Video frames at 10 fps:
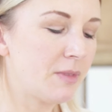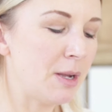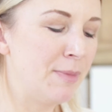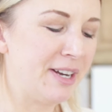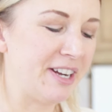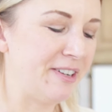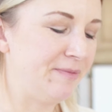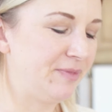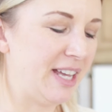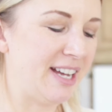but
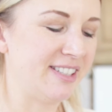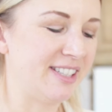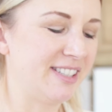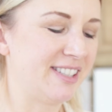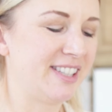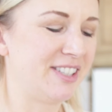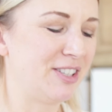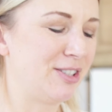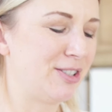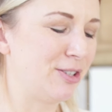as is, this
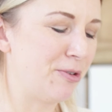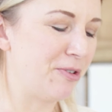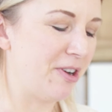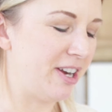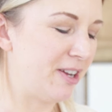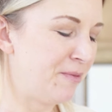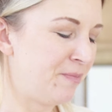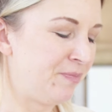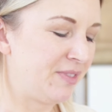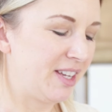is so good.
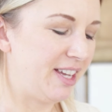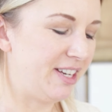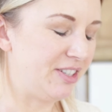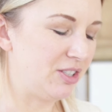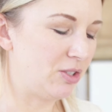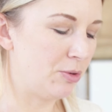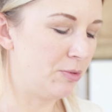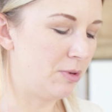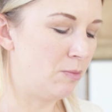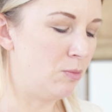It is
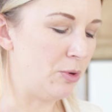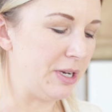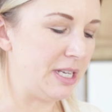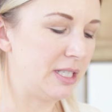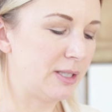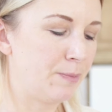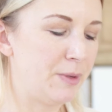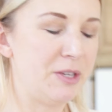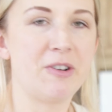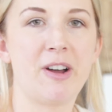so moist, but
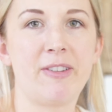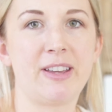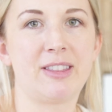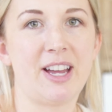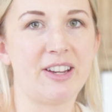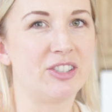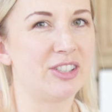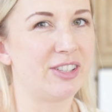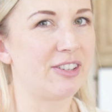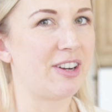you got like the edges
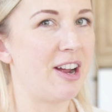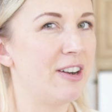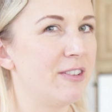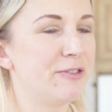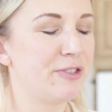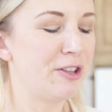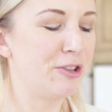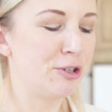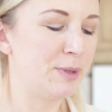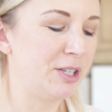that are kind of a
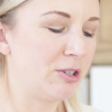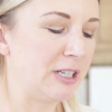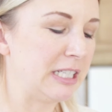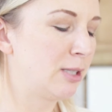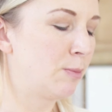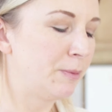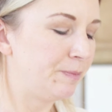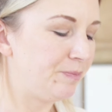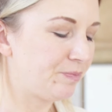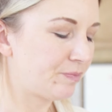little bit of crisp,
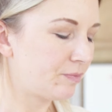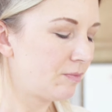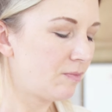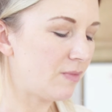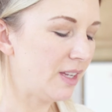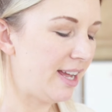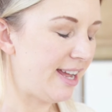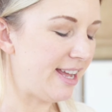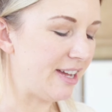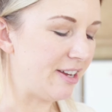
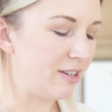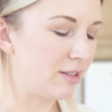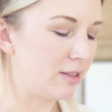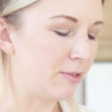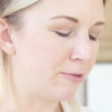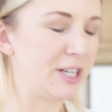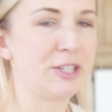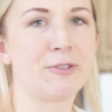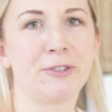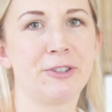and the
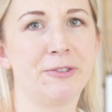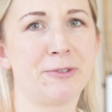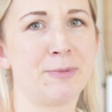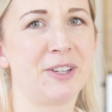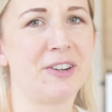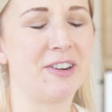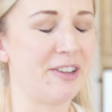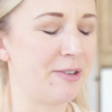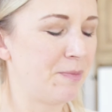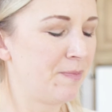fresh fruit from the
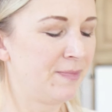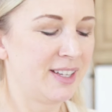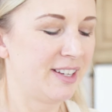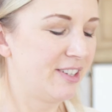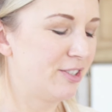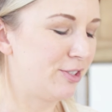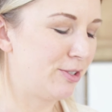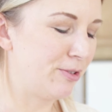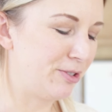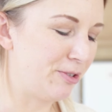garden.
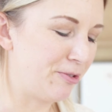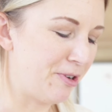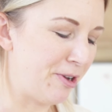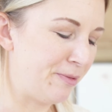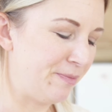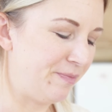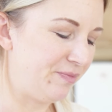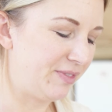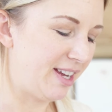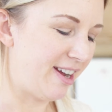So good.
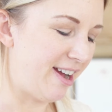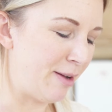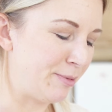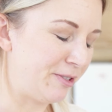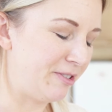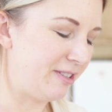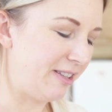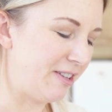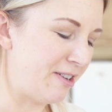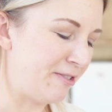Absolutely
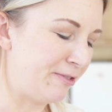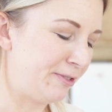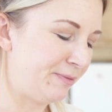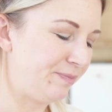love.